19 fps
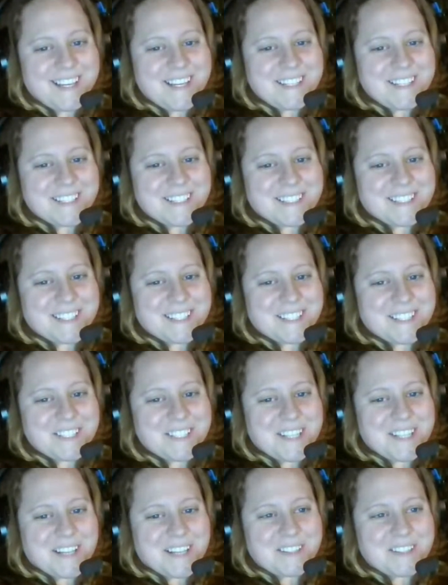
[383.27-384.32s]
since I just
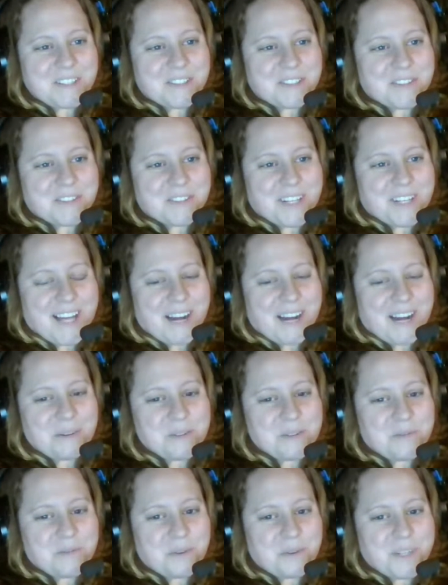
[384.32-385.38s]
had surgery, I was
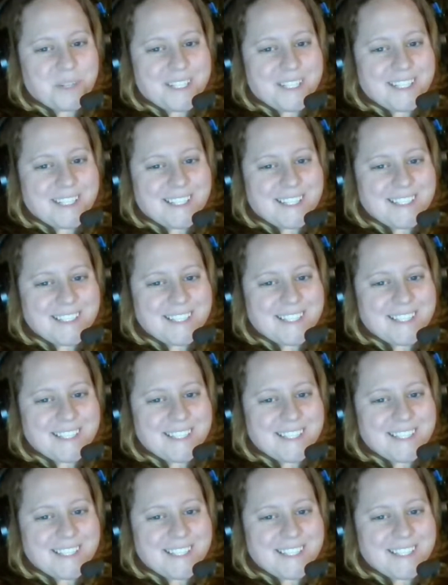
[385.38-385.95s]
avoiding it